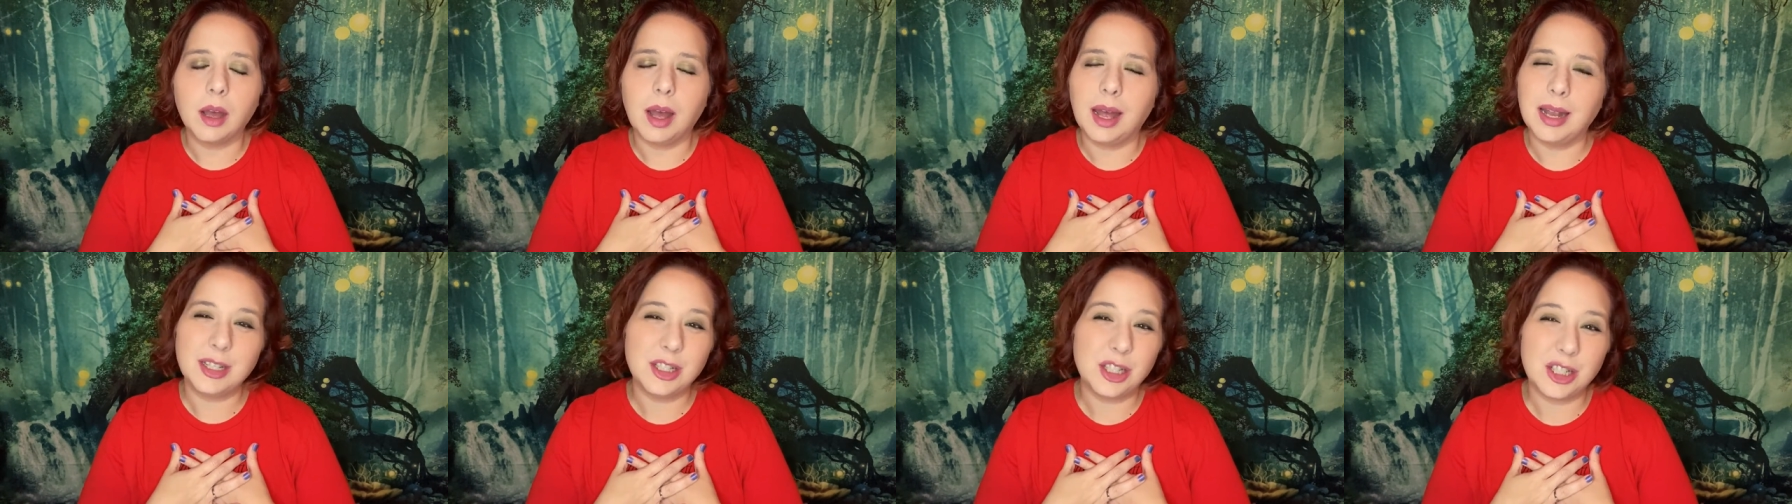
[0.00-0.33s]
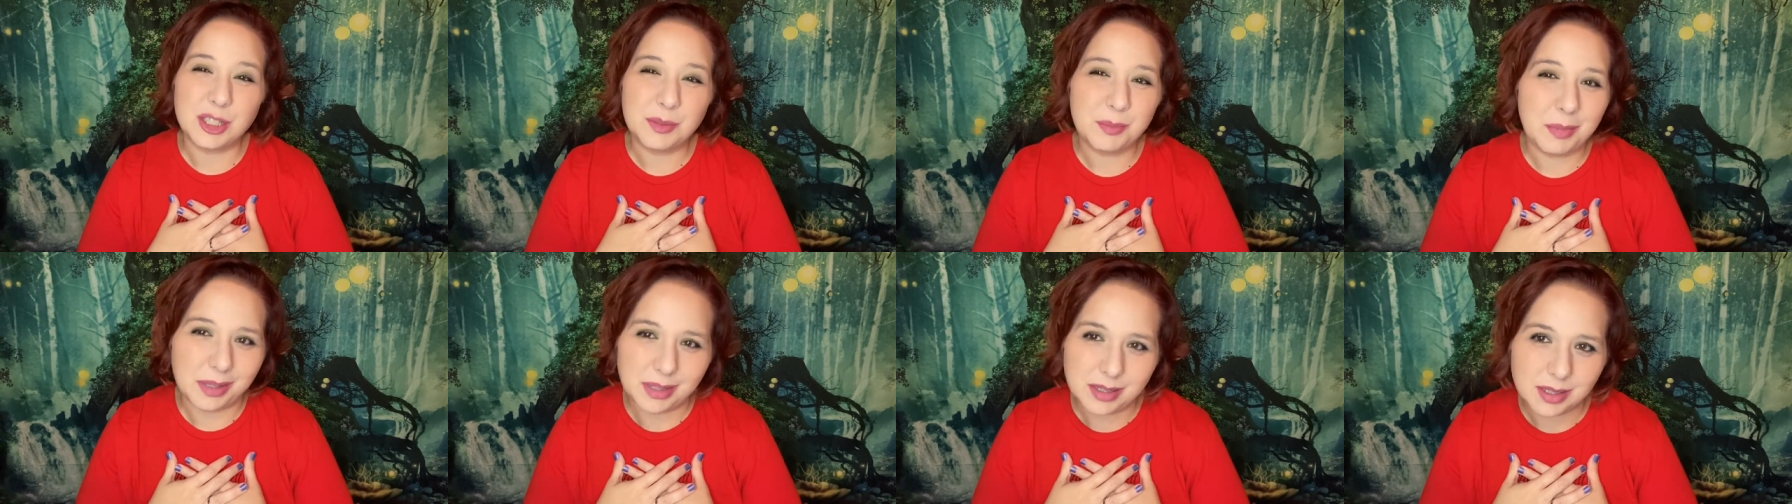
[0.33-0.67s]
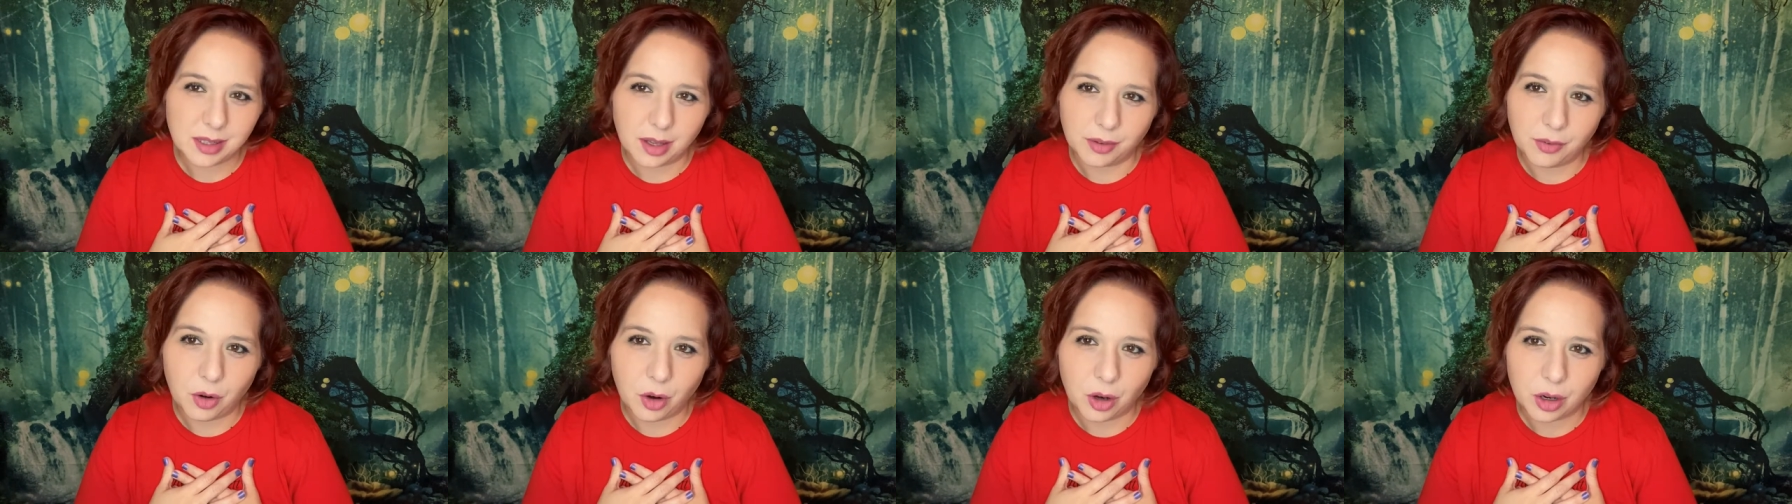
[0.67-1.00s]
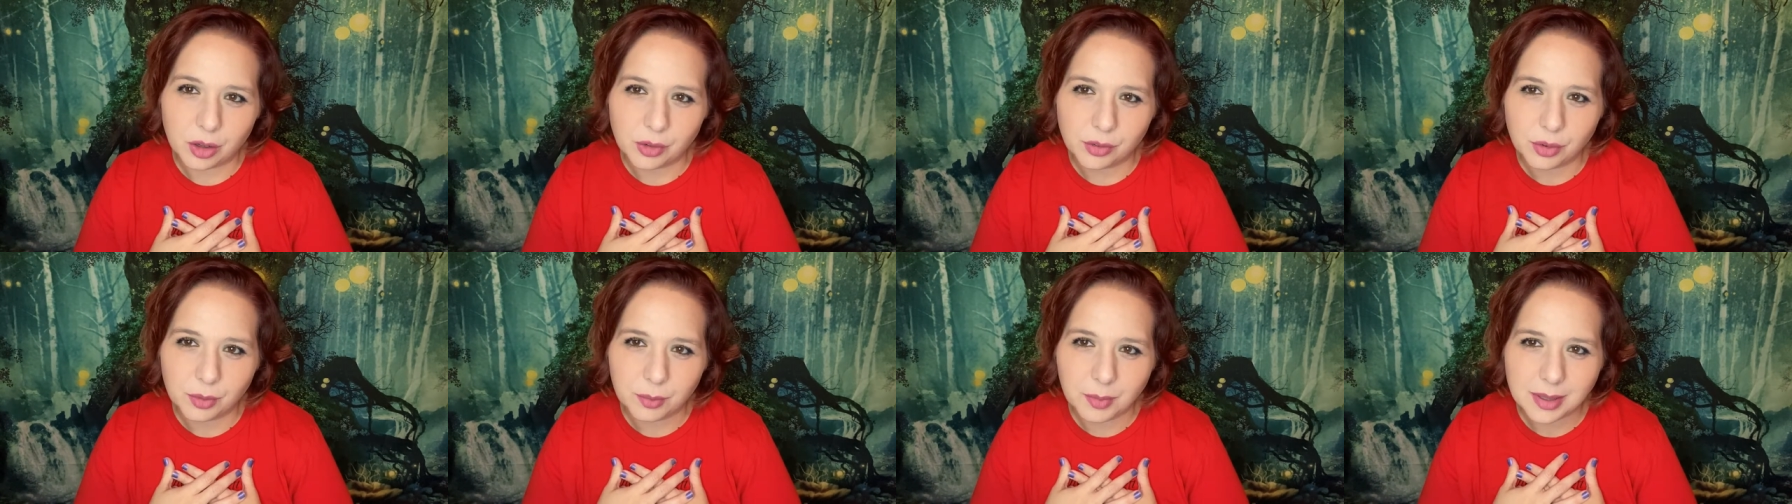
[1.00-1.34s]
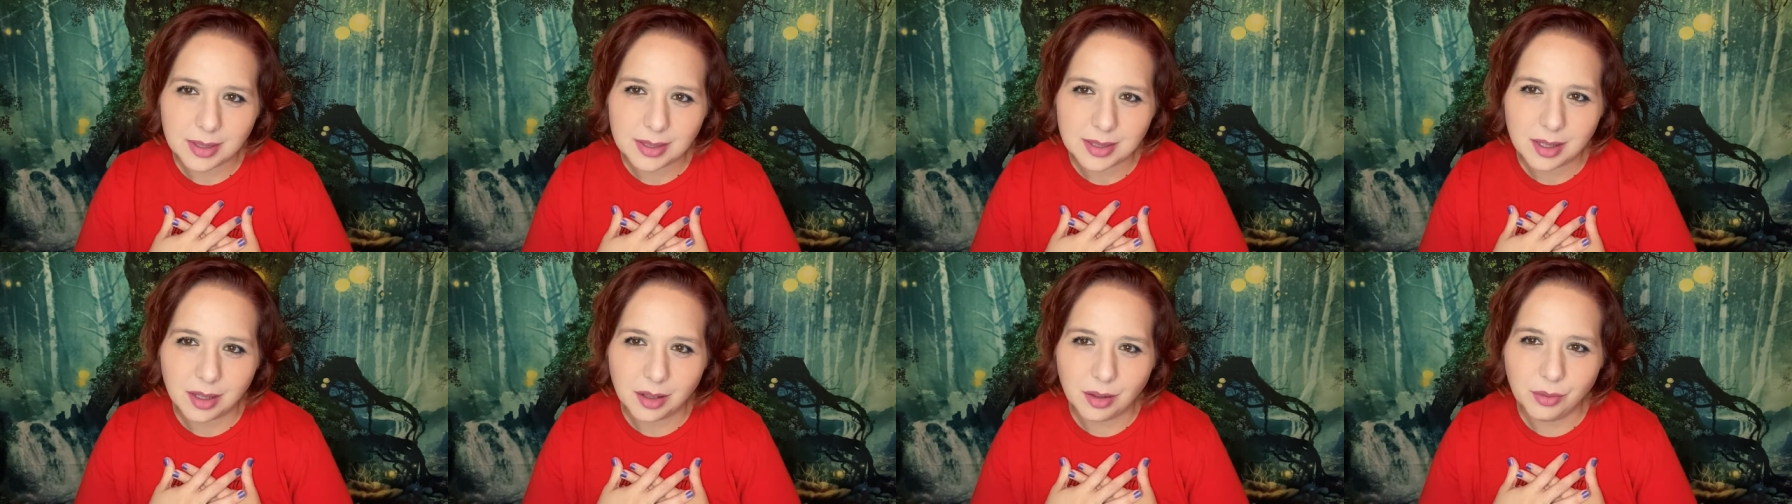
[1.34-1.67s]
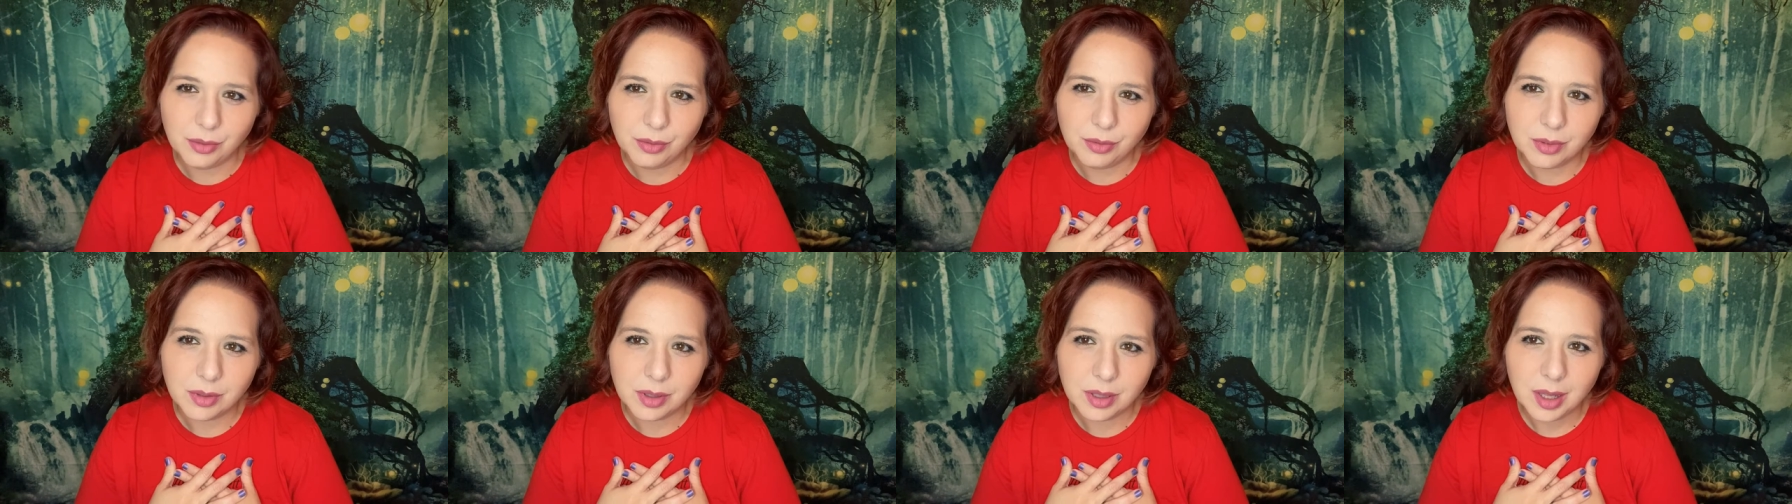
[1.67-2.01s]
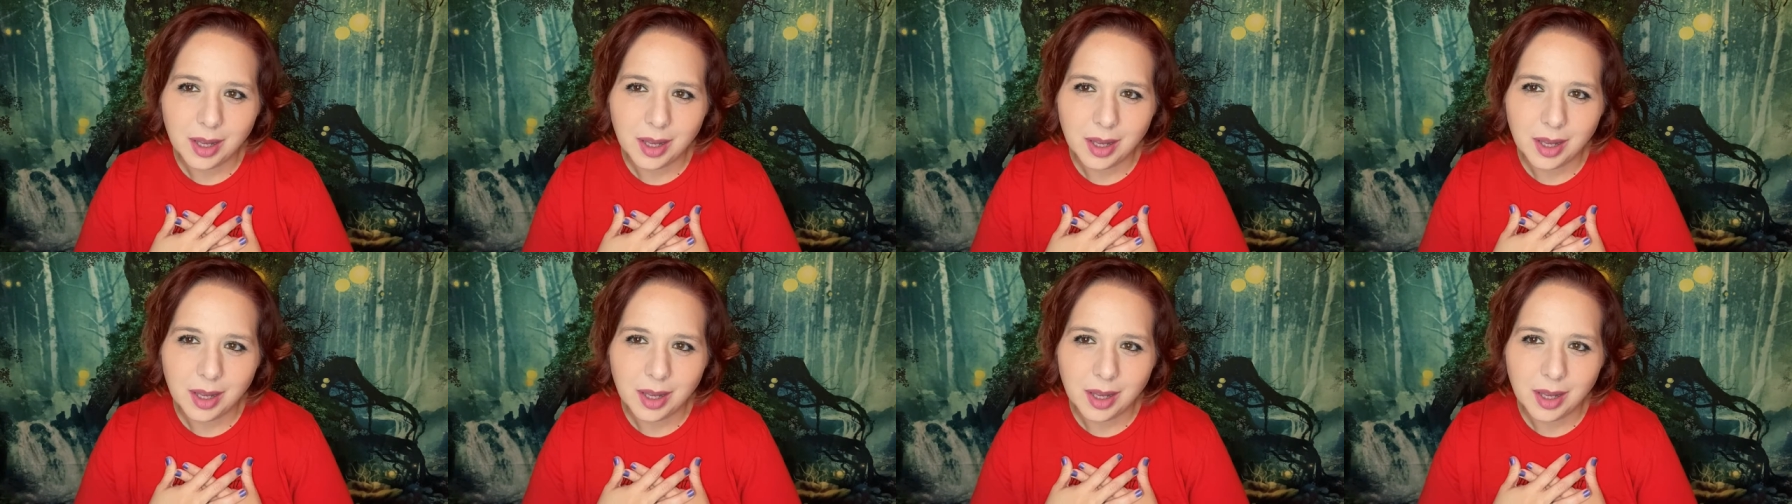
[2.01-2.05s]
and just make stuff harder for myself